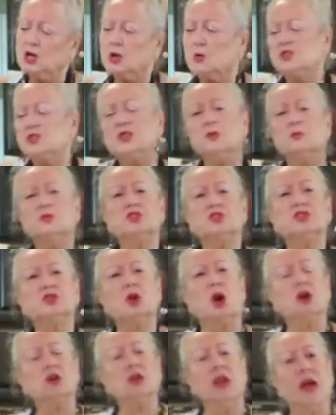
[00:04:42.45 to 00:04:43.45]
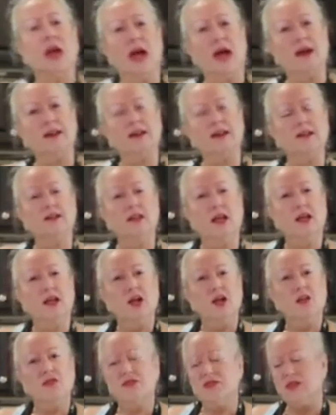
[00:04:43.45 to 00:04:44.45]
she would start adding
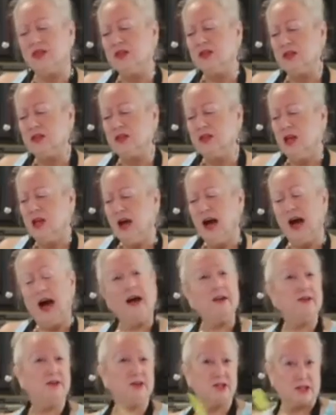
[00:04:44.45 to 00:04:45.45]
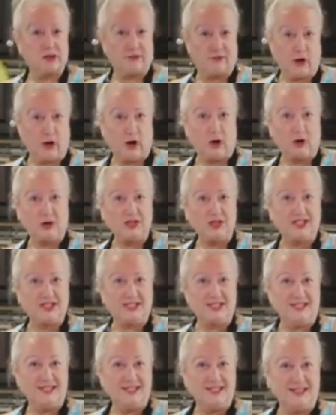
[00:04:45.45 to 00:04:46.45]
the onions first,
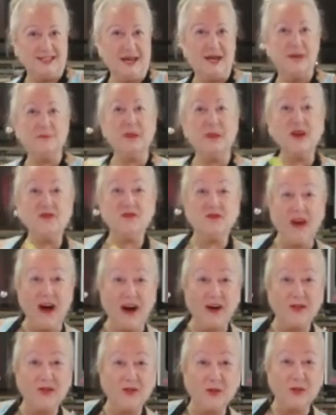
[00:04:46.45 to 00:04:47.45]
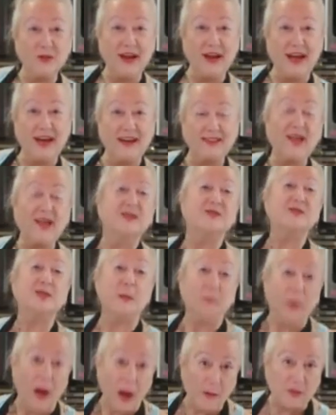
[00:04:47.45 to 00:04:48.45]
and my father would add the
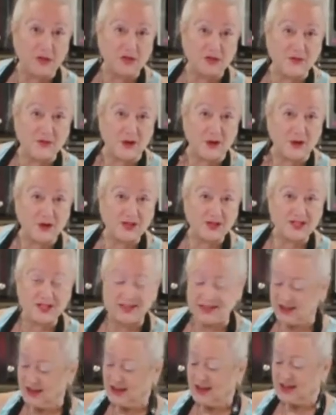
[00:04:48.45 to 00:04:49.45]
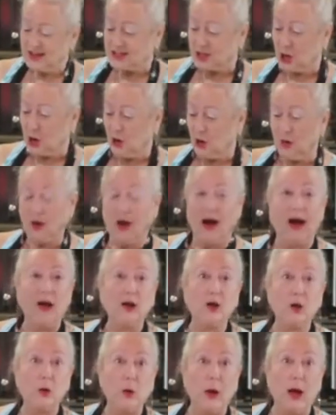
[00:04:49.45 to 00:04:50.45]
peppers first. So I
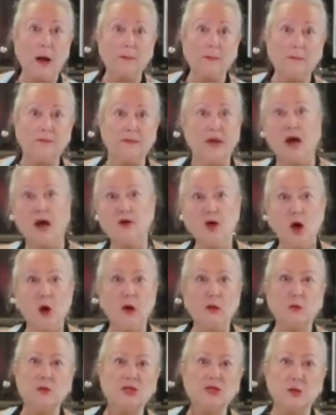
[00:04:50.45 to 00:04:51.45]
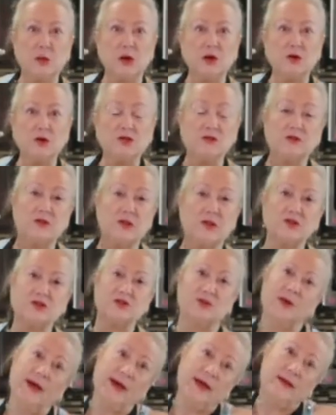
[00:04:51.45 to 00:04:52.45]
grew up not knowing which one goes first,
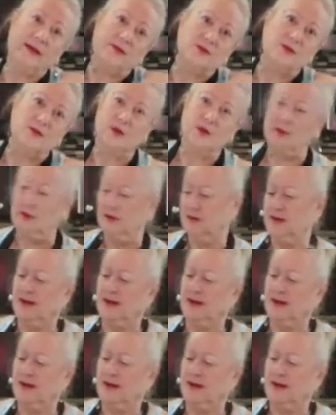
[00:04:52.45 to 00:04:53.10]
so hey, you know,